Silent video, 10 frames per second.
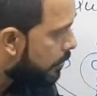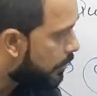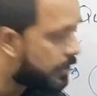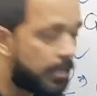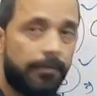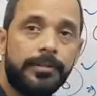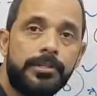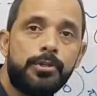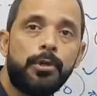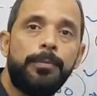that
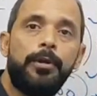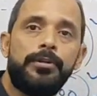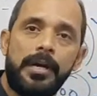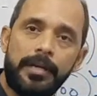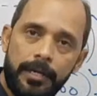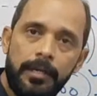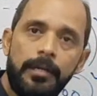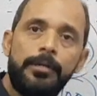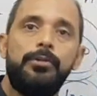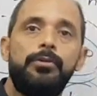70 should be your target.
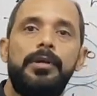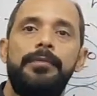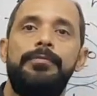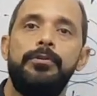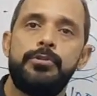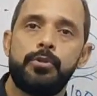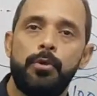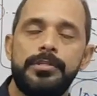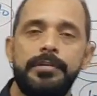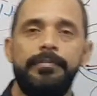If you
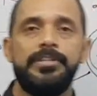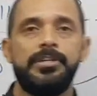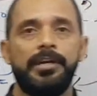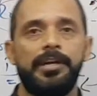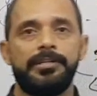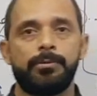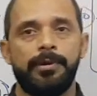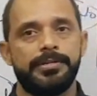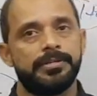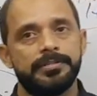score 70 correct
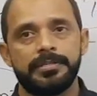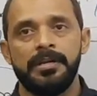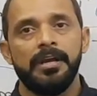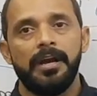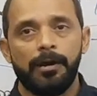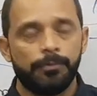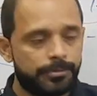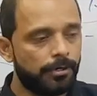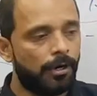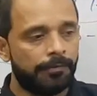questions
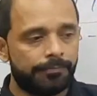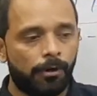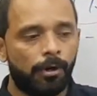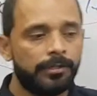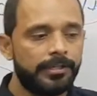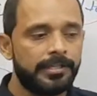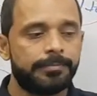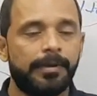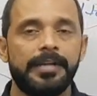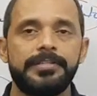out of all these
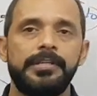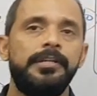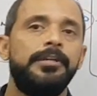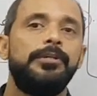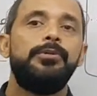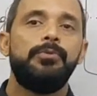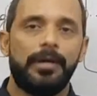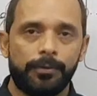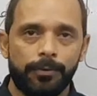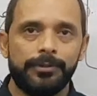minusing, you
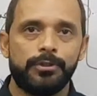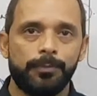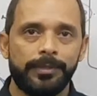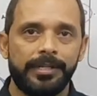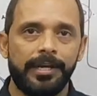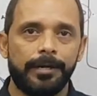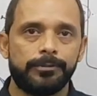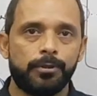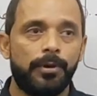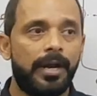are going to be there.
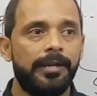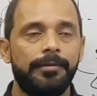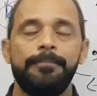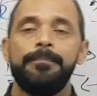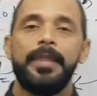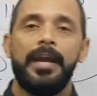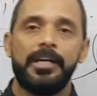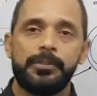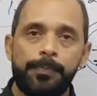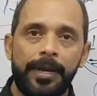So I
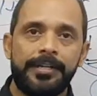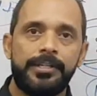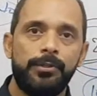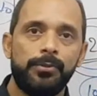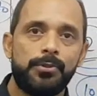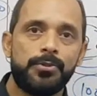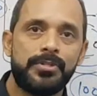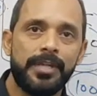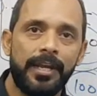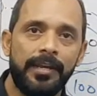expect you to
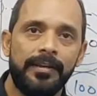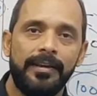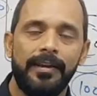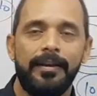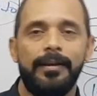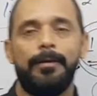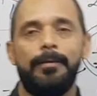see in